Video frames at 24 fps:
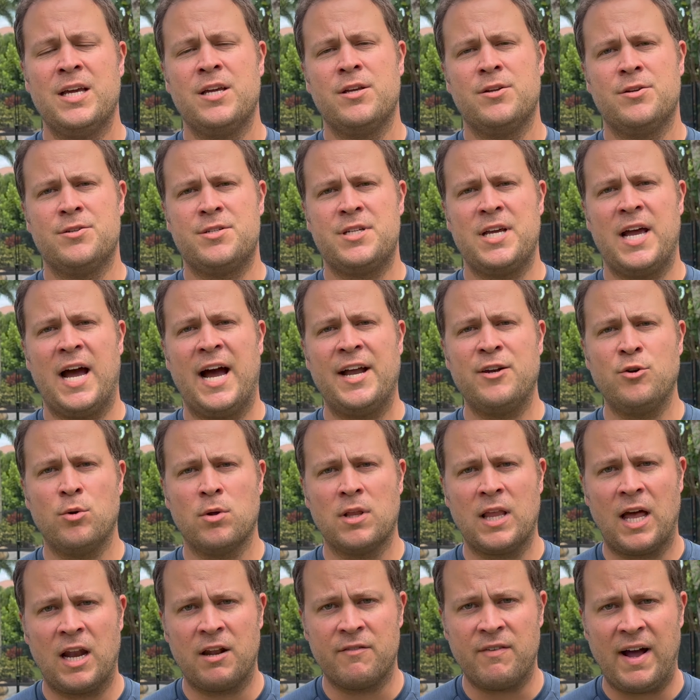You see, I do a
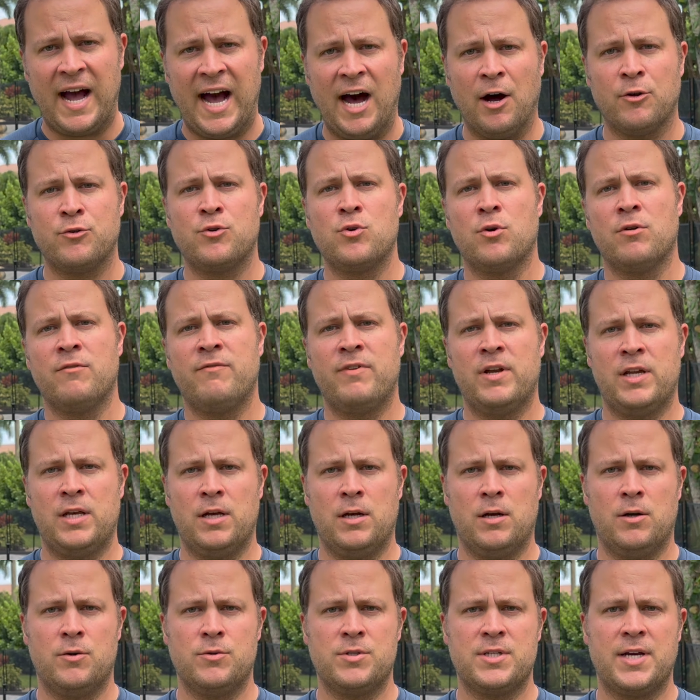lot of outdoor
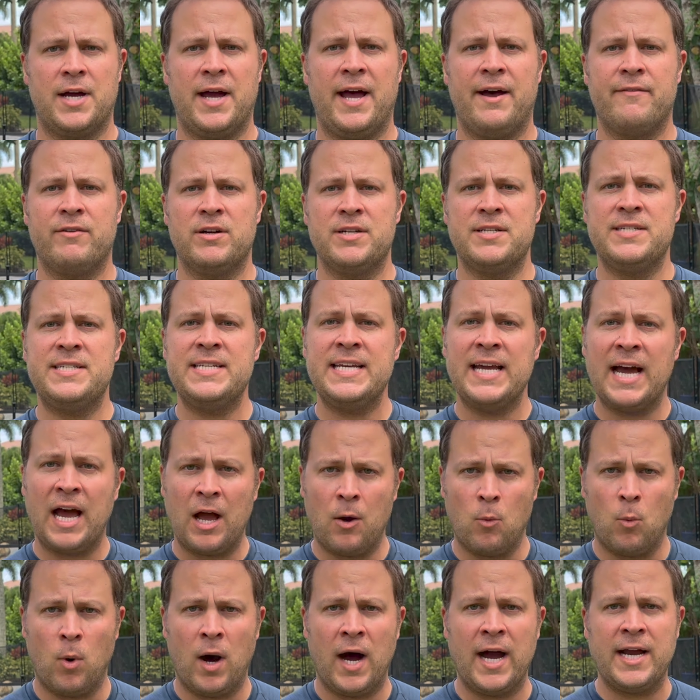videos. I have a
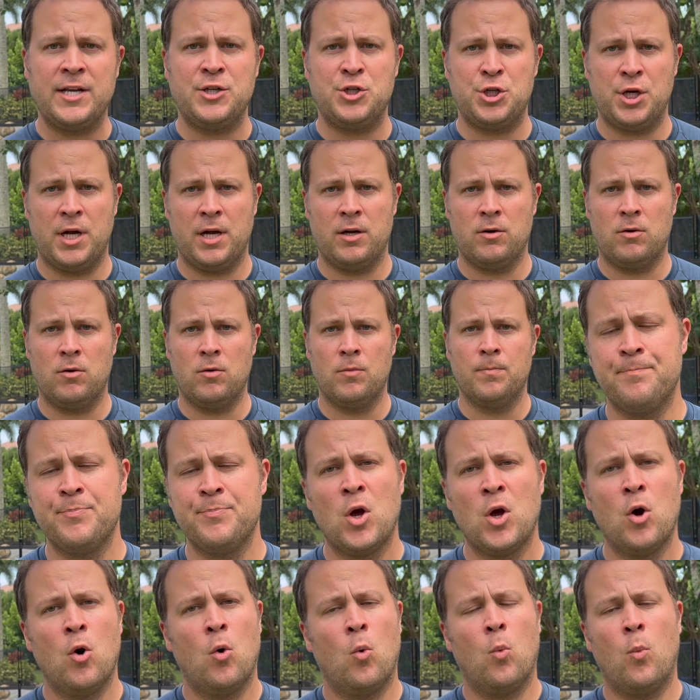DIY channel
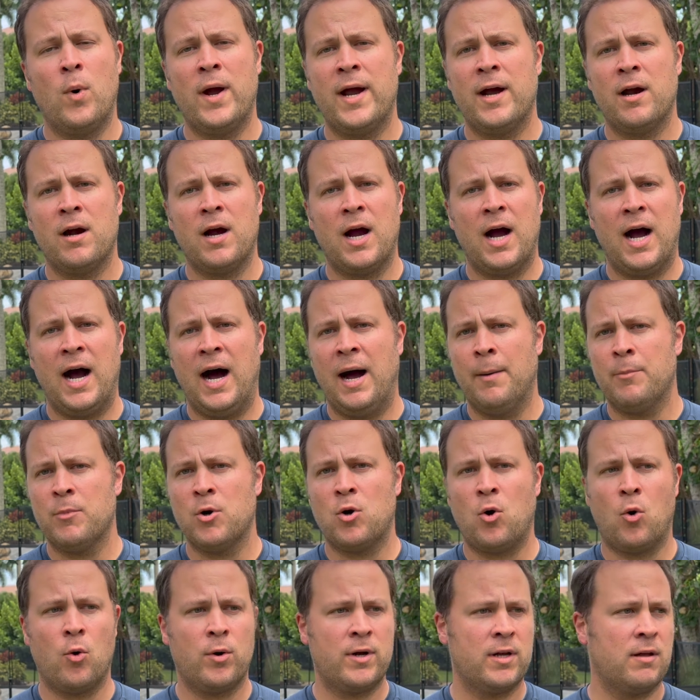where I'm
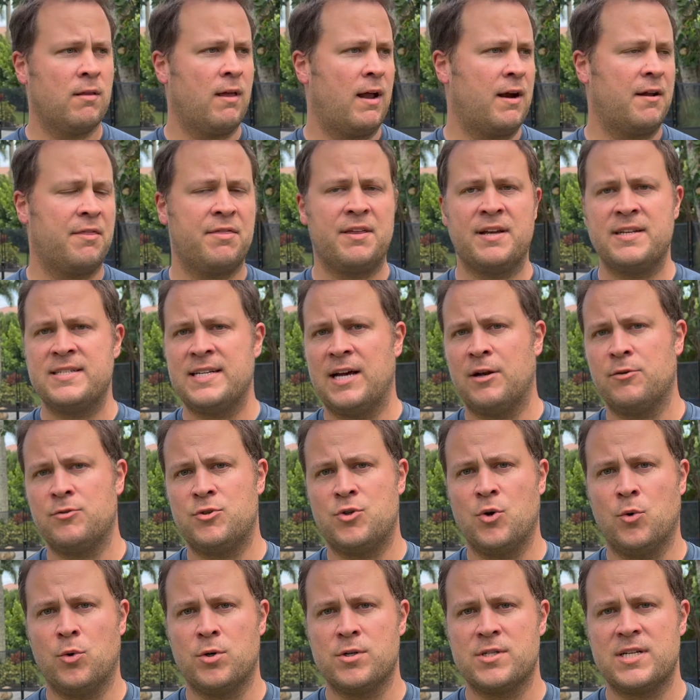recording a lot of things
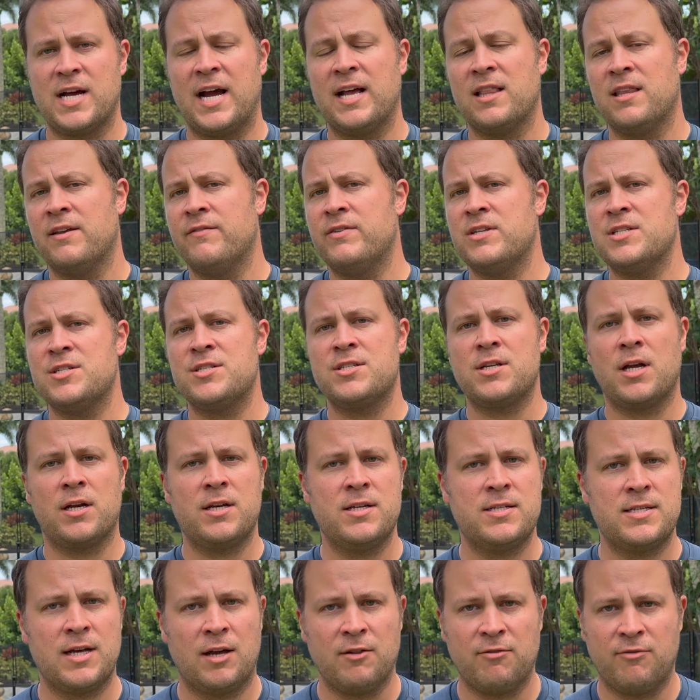outdoors. I live in sunny
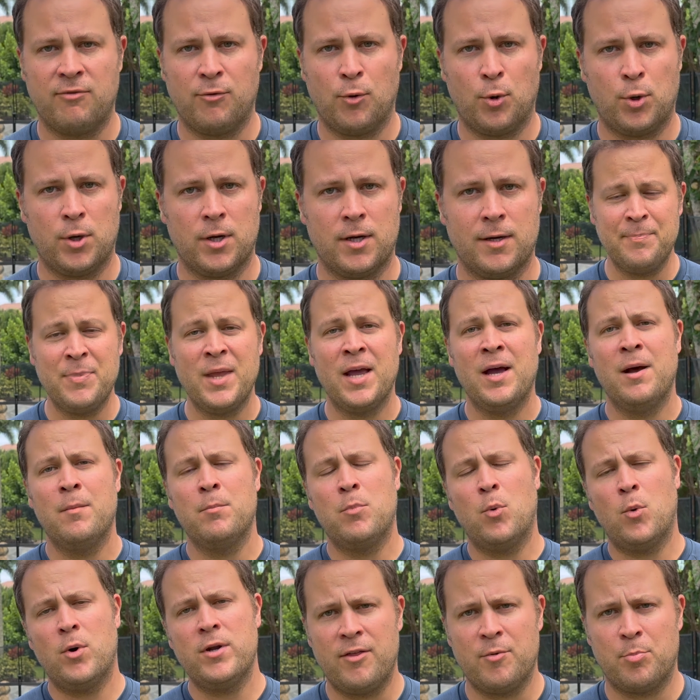South Florida,
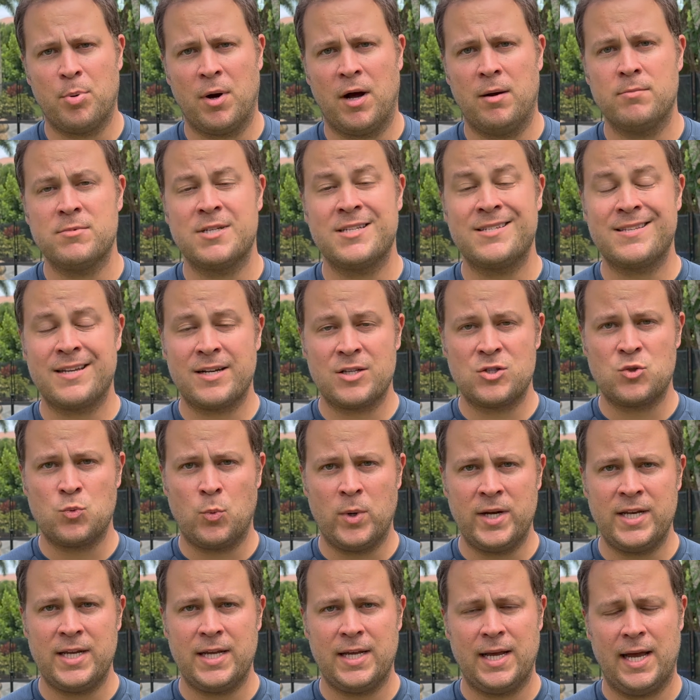but one of the problems is that it's
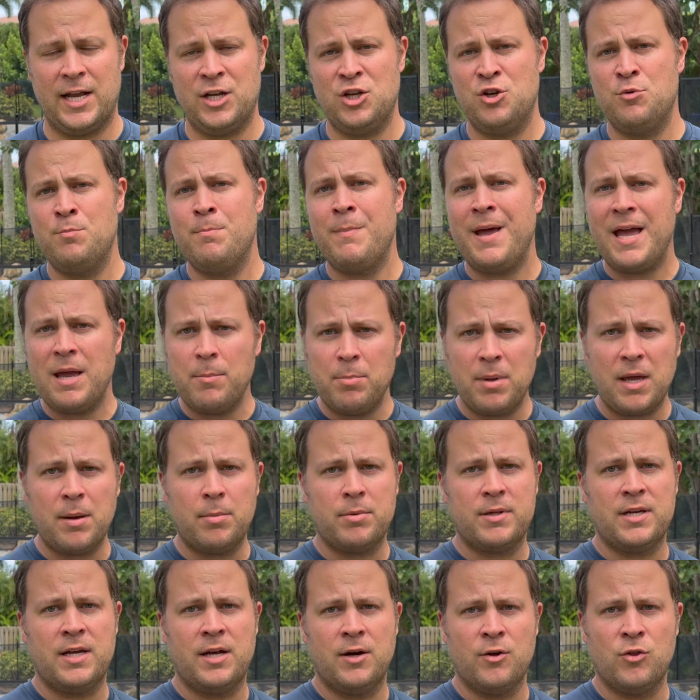windy, and you may be able
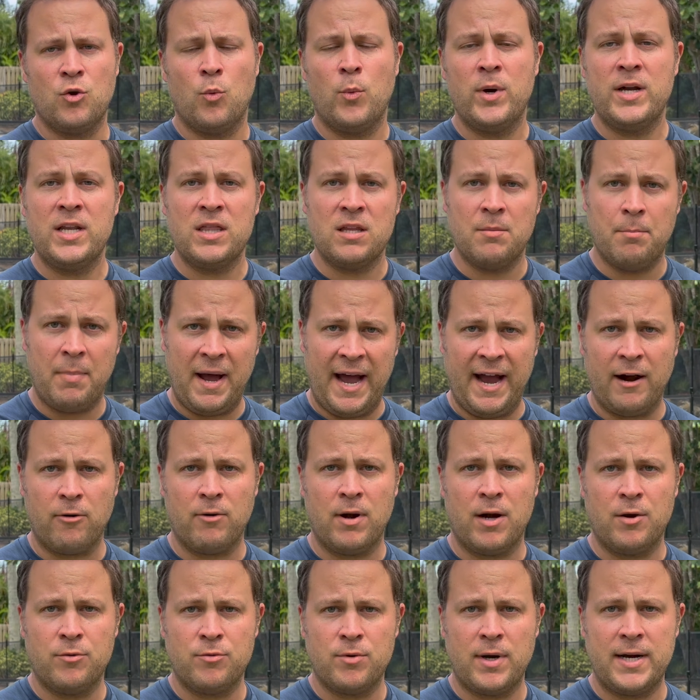to hear the wind in the
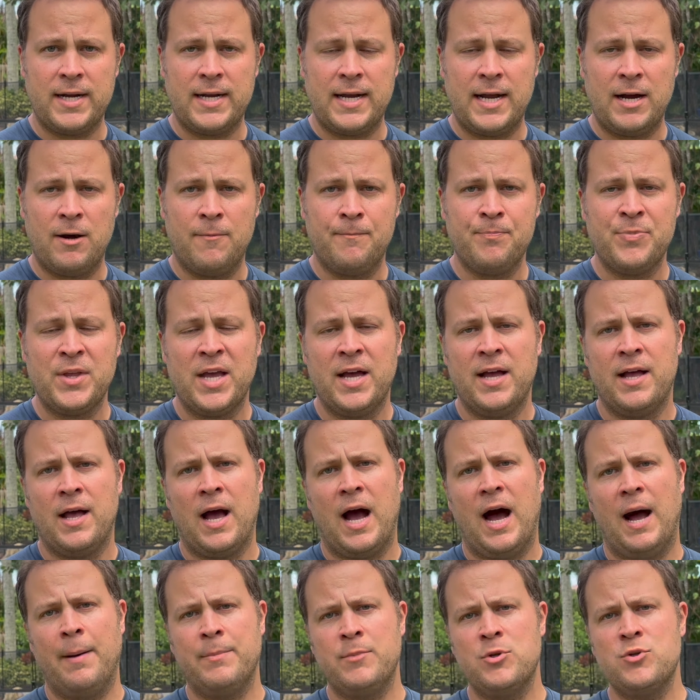background right now.
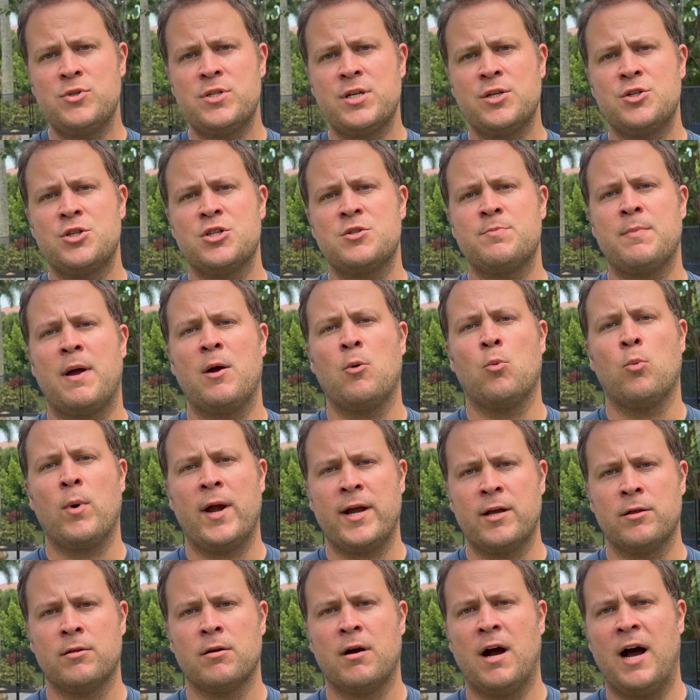I'm using just my
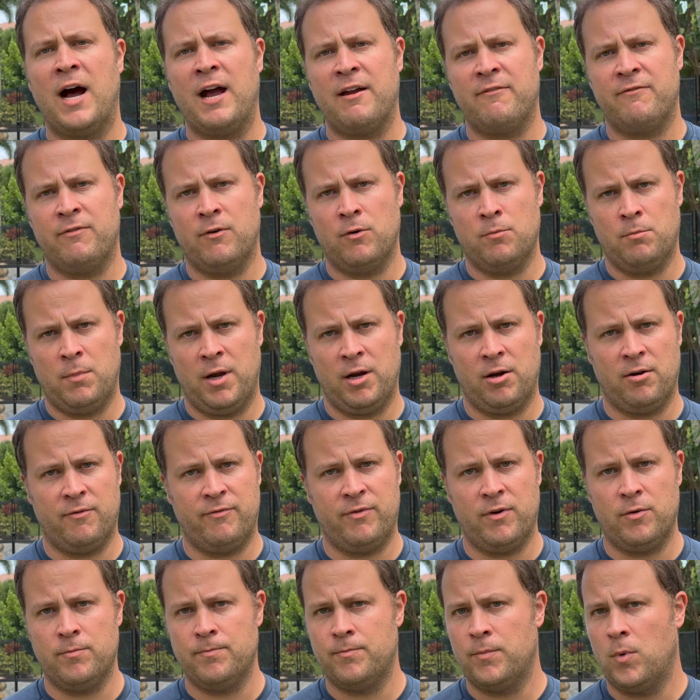regular iPhone
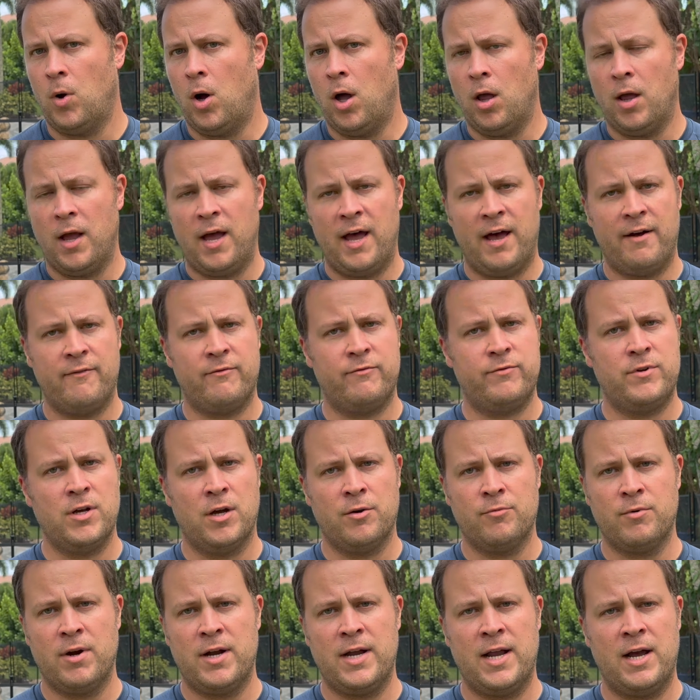microphone. All I have done
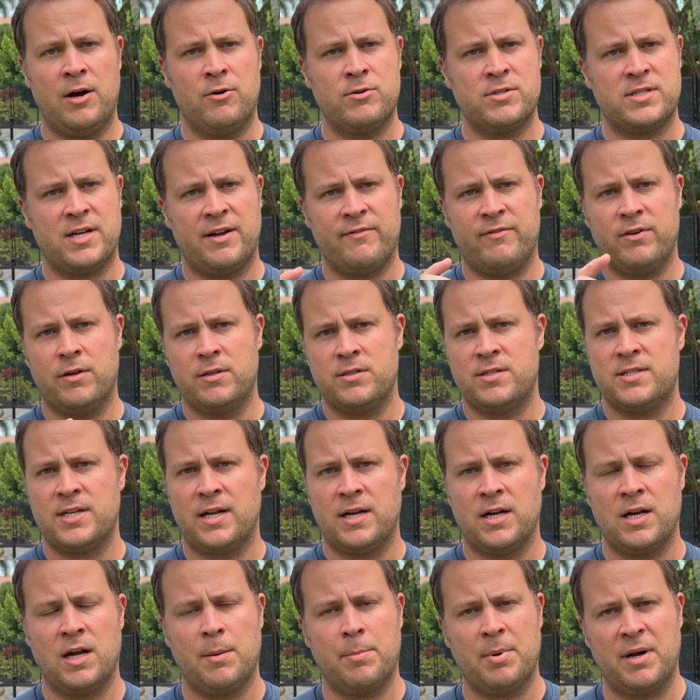right now is I've set
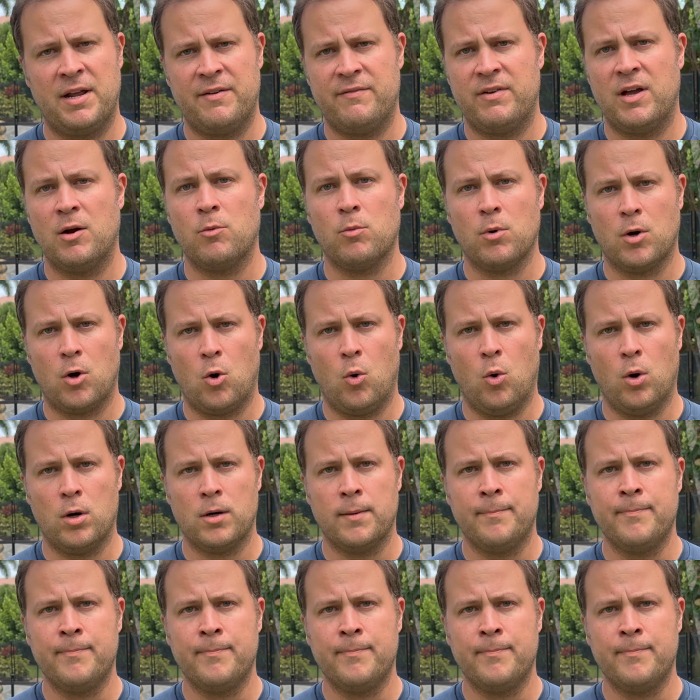it up and I've hit record.